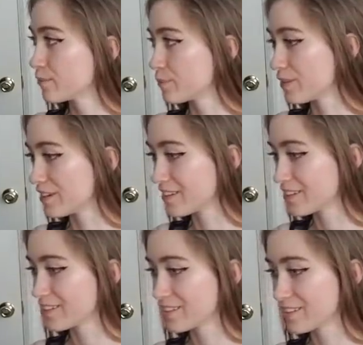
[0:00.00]
But
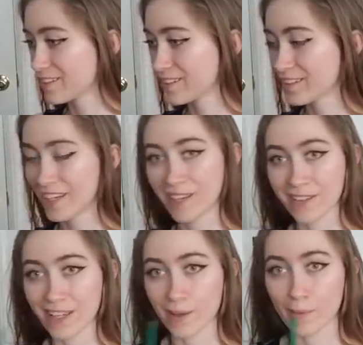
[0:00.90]
hell
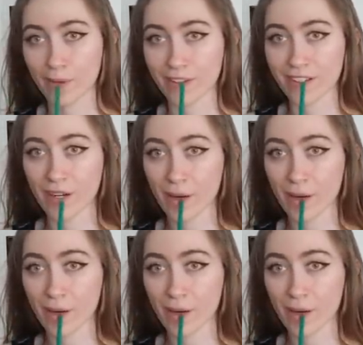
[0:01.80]
yeah, brother.